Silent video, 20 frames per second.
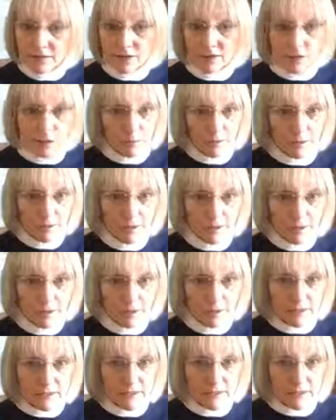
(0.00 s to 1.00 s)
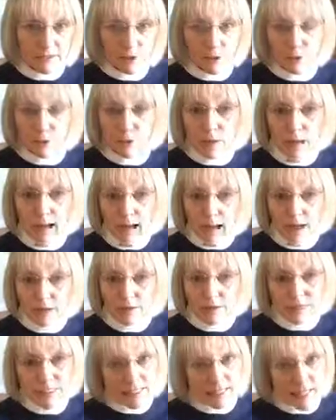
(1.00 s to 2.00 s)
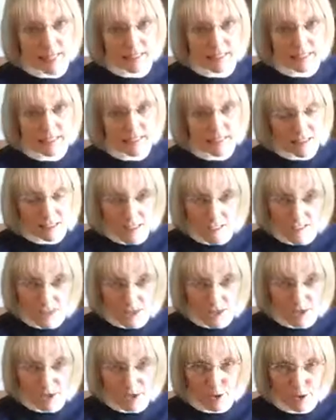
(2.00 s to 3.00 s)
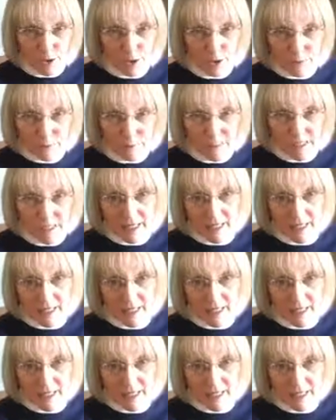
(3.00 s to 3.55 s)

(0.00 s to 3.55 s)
that apparently knew how to get into the home